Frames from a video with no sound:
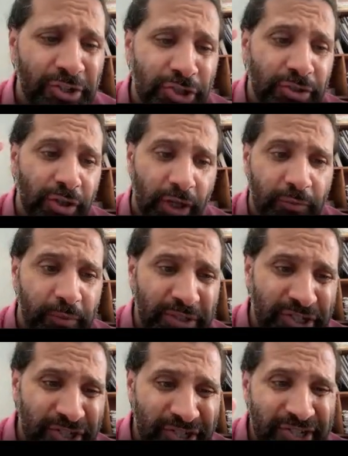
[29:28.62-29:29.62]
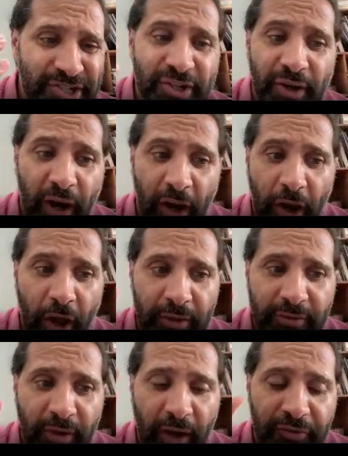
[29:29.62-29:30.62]
should not register a
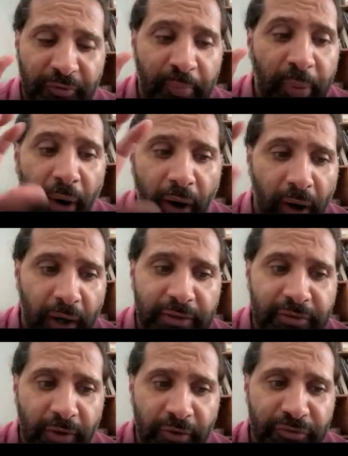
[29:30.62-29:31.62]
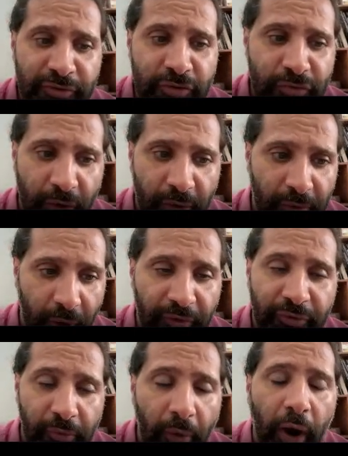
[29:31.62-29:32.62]
lot of parts of
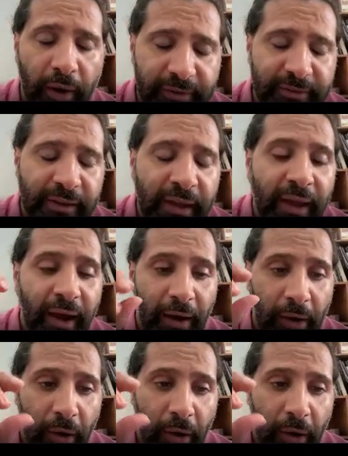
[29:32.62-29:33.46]
rocks, a